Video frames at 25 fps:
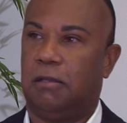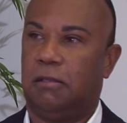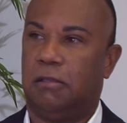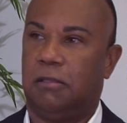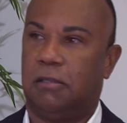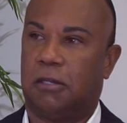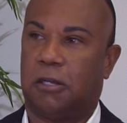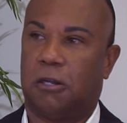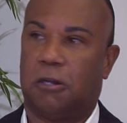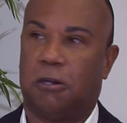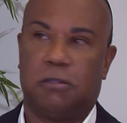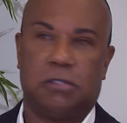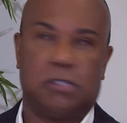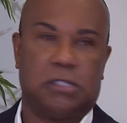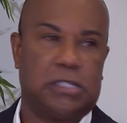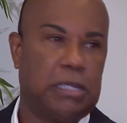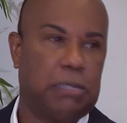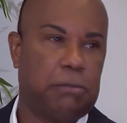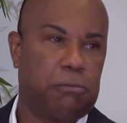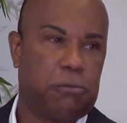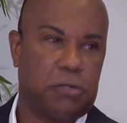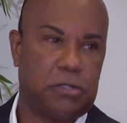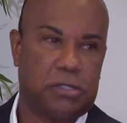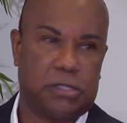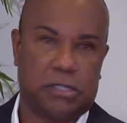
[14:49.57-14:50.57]
The currency
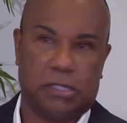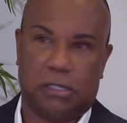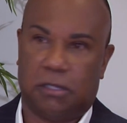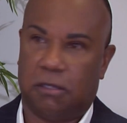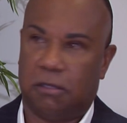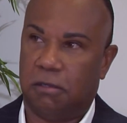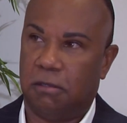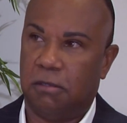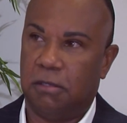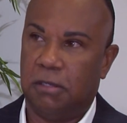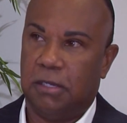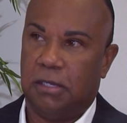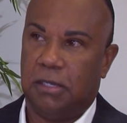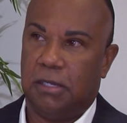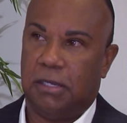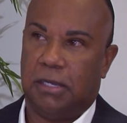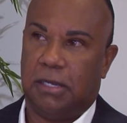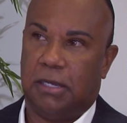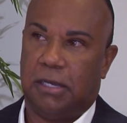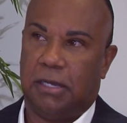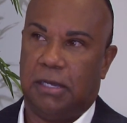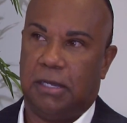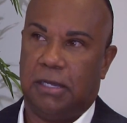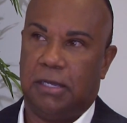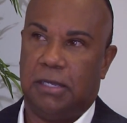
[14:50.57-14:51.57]
in Brazil
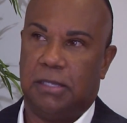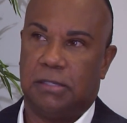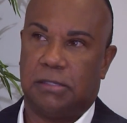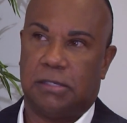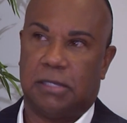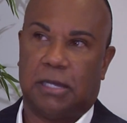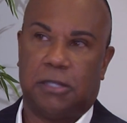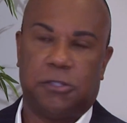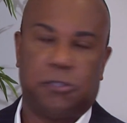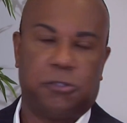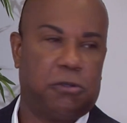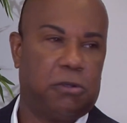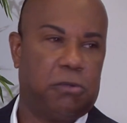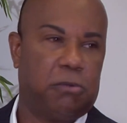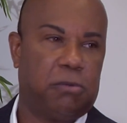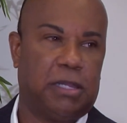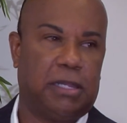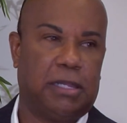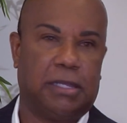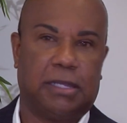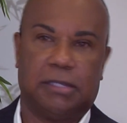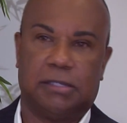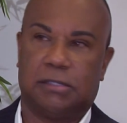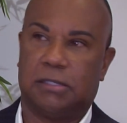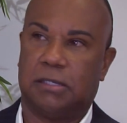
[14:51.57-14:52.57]
is not doing well
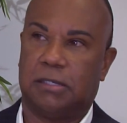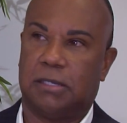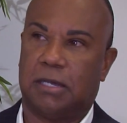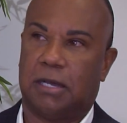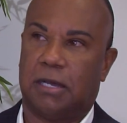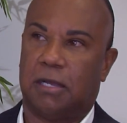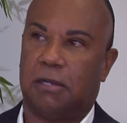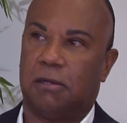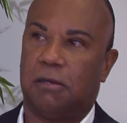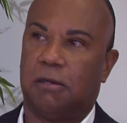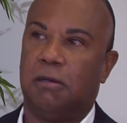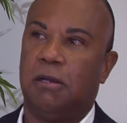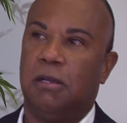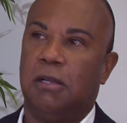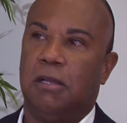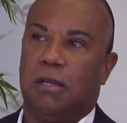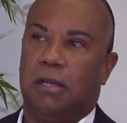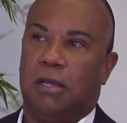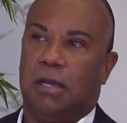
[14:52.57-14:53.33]
against the dollar.